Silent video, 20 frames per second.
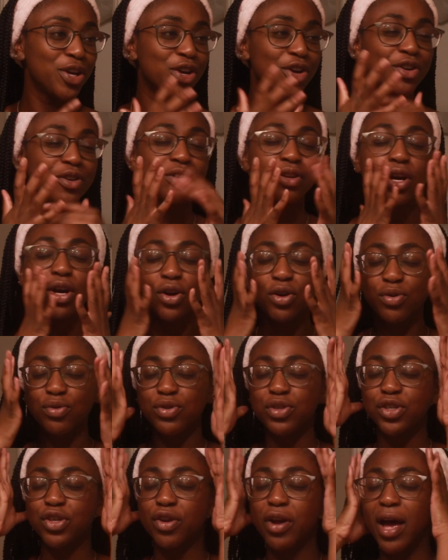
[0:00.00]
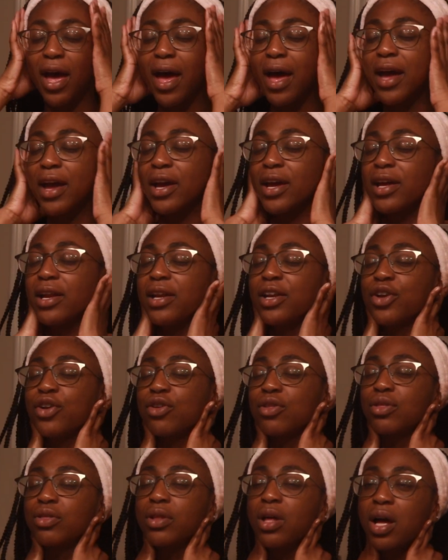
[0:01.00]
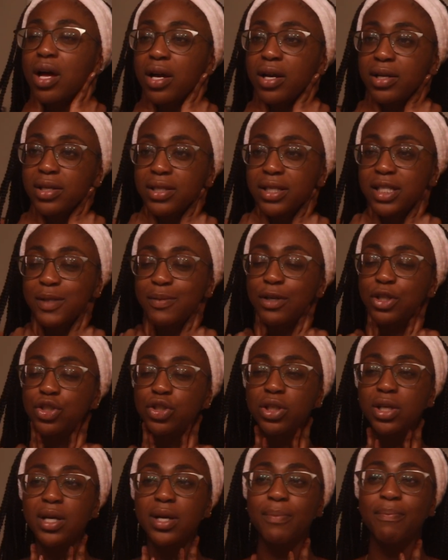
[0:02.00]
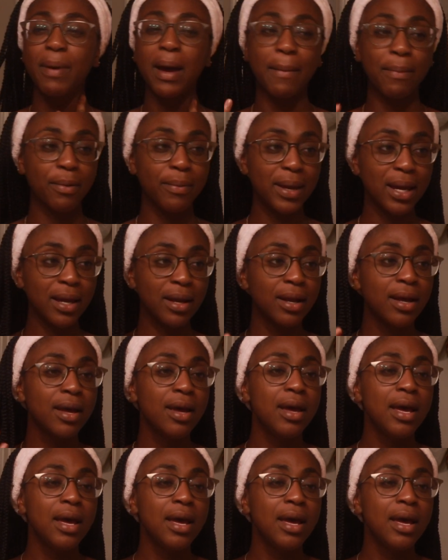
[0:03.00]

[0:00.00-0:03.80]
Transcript: your nose, your head, your lungs, especially peppermint.